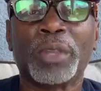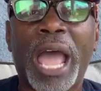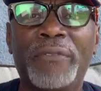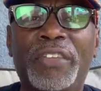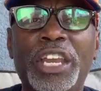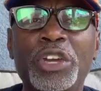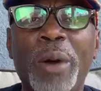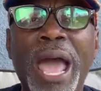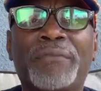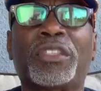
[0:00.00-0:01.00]
And then you
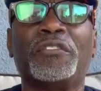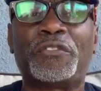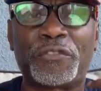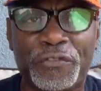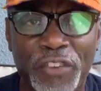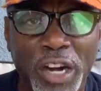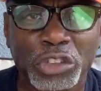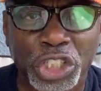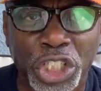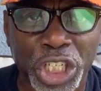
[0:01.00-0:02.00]
have to
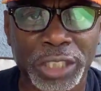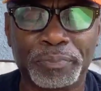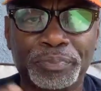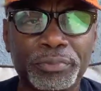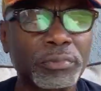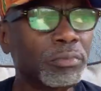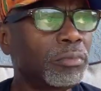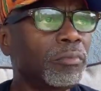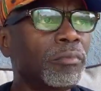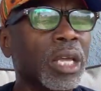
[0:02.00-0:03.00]
function
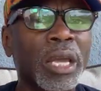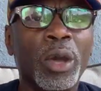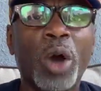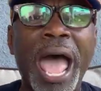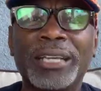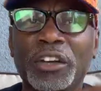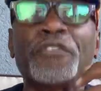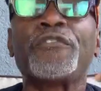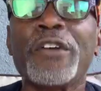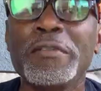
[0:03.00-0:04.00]
as a
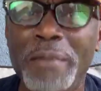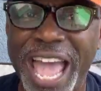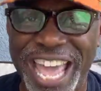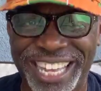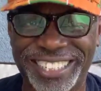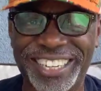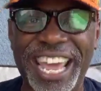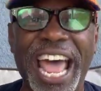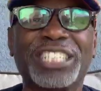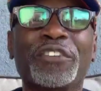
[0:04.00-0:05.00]
free man
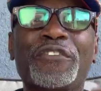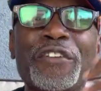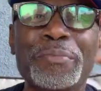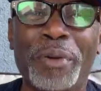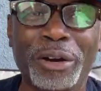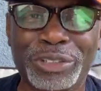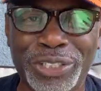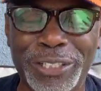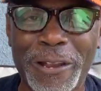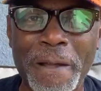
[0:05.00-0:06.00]
and as a free
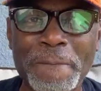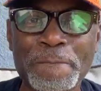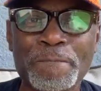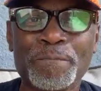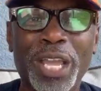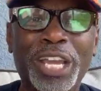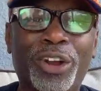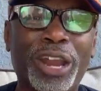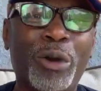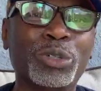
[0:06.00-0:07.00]
person. And,
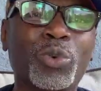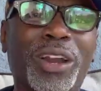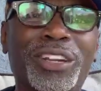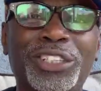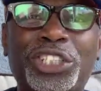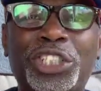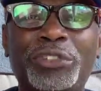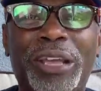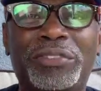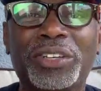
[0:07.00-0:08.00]
that was one of the
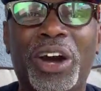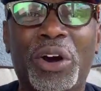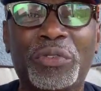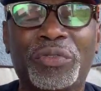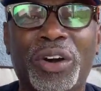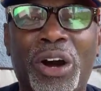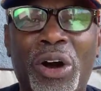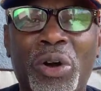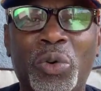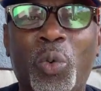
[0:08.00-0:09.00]
strengths of
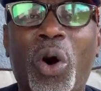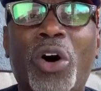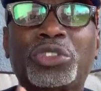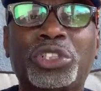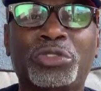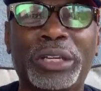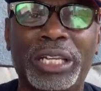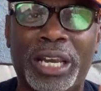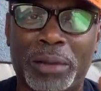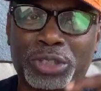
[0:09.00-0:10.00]
Wall Street.
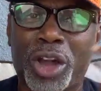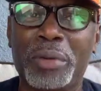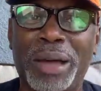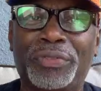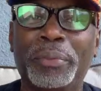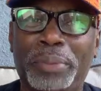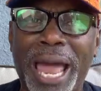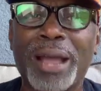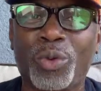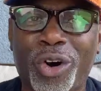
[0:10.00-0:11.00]
And I'm talking about the
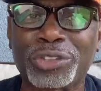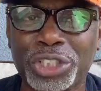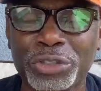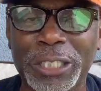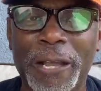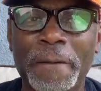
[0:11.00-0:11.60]
Black Wall Street.